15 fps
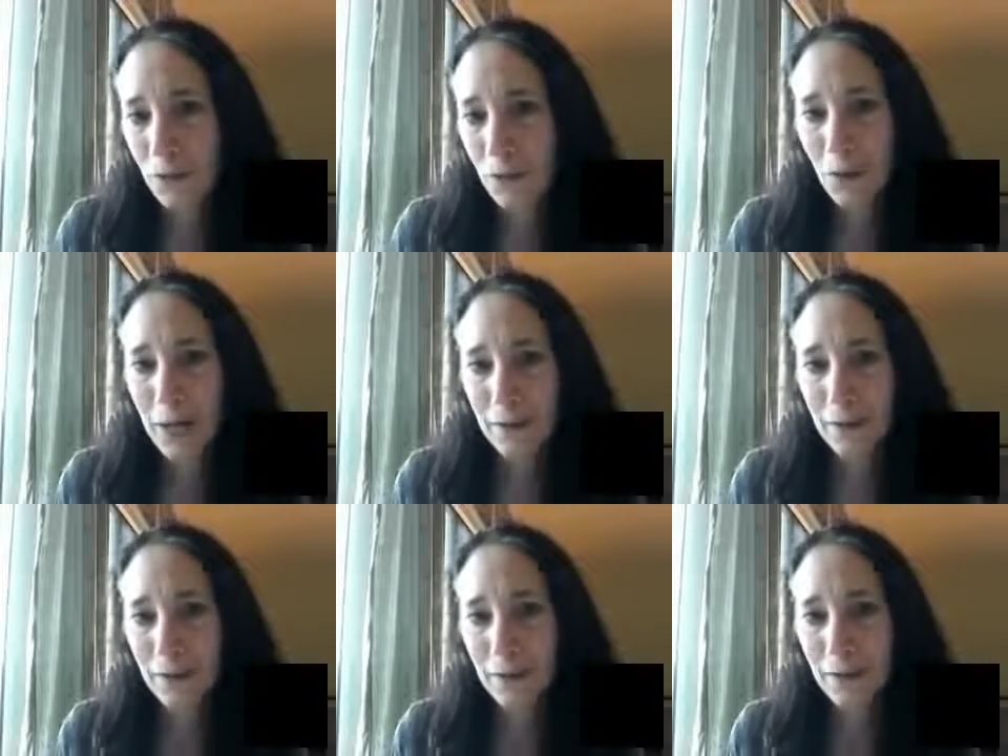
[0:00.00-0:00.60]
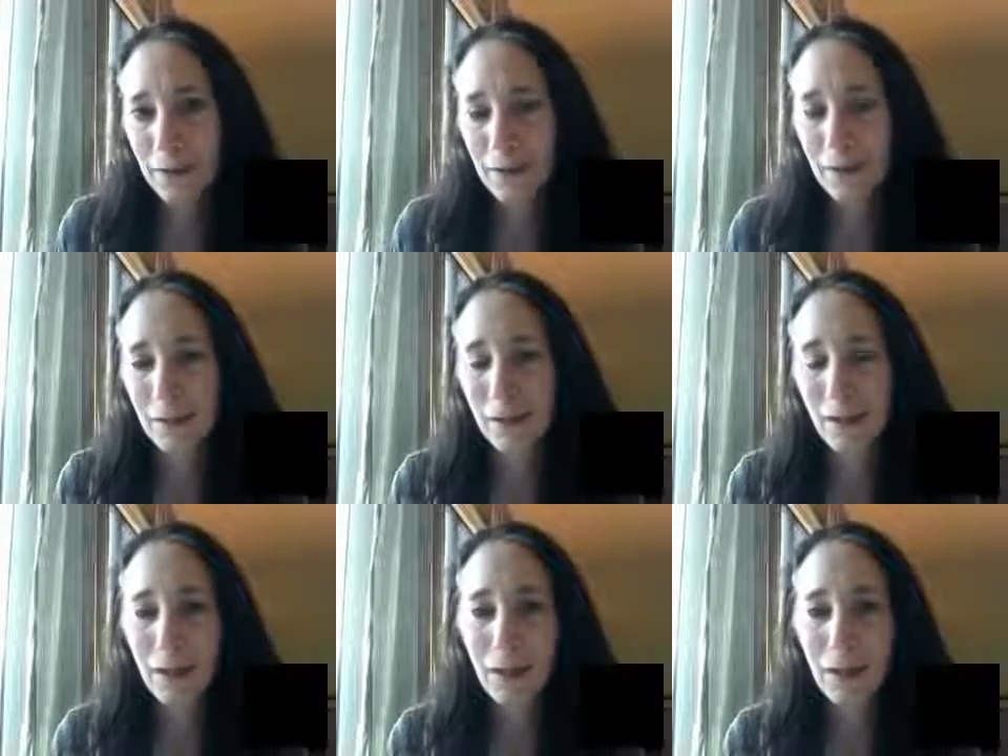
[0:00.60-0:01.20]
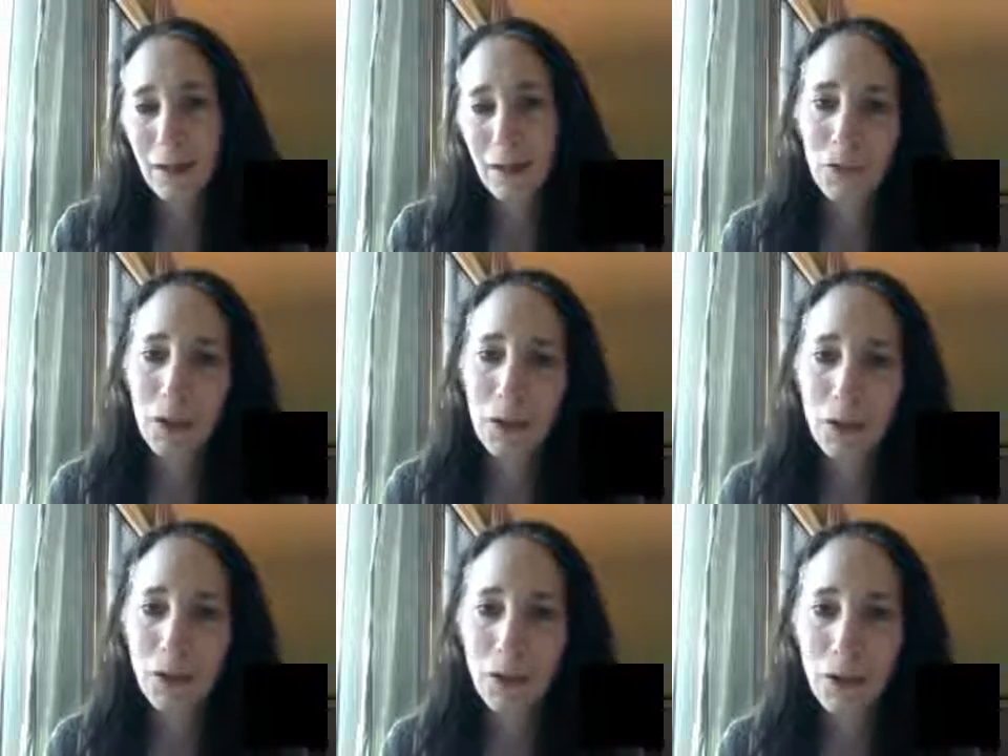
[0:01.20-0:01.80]
So I think it's
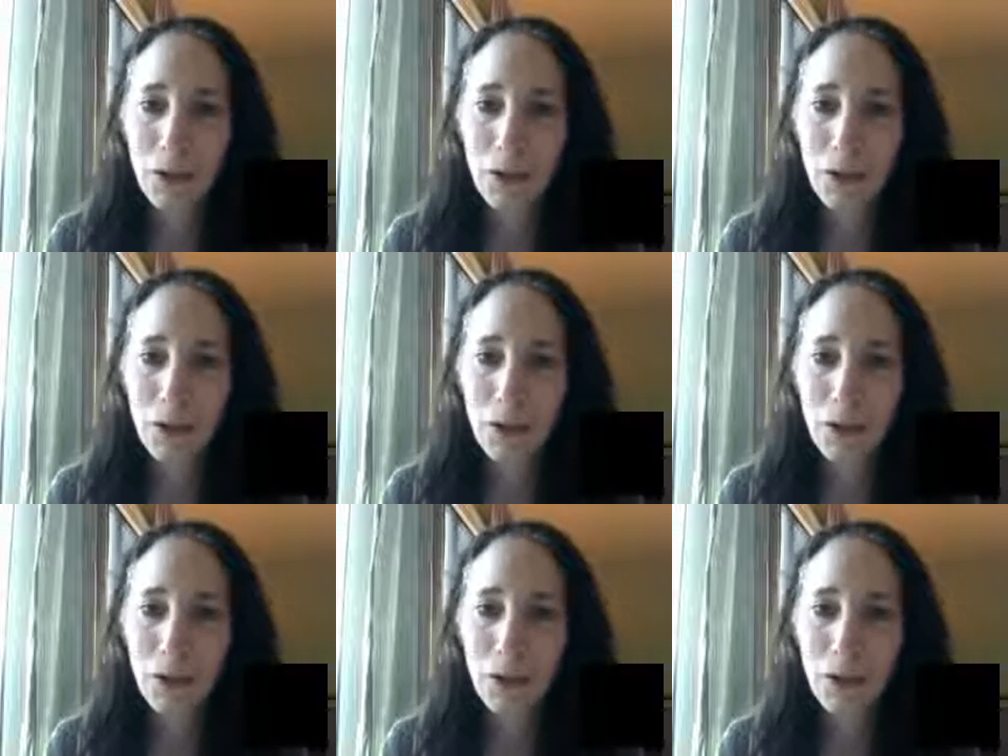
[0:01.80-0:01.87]
really